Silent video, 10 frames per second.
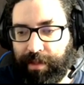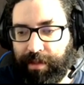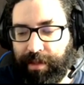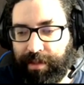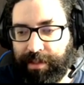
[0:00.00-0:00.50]

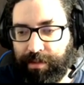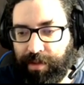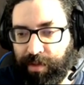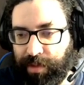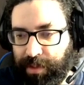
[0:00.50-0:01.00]
that the
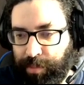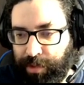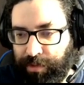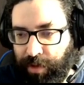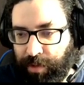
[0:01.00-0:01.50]
R0 is the
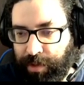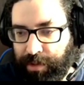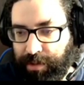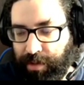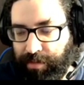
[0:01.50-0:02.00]
push
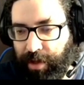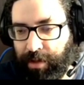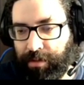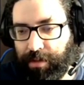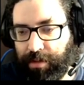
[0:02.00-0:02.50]
forward of
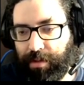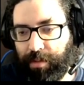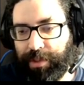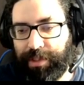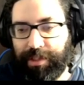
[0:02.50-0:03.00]
L,
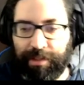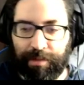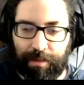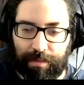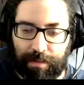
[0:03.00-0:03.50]
which is
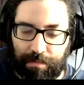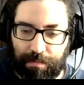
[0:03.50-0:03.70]
zero.